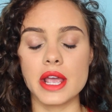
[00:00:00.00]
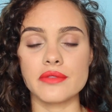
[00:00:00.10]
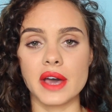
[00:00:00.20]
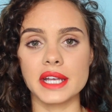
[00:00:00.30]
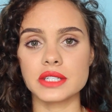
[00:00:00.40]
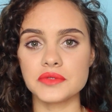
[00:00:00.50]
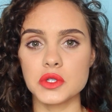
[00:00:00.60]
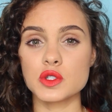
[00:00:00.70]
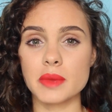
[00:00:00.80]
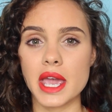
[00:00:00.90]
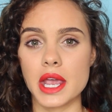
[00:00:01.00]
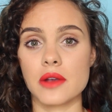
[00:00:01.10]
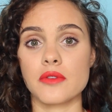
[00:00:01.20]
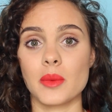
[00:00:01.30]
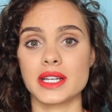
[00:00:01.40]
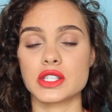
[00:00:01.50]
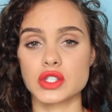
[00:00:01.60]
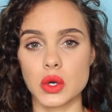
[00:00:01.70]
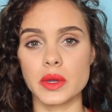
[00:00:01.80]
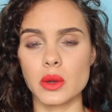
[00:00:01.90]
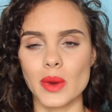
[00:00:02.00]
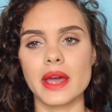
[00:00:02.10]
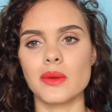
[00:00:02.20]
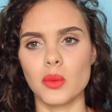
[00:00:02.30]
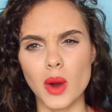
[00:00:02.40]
If I diffuse my hair from when it's soaking wet,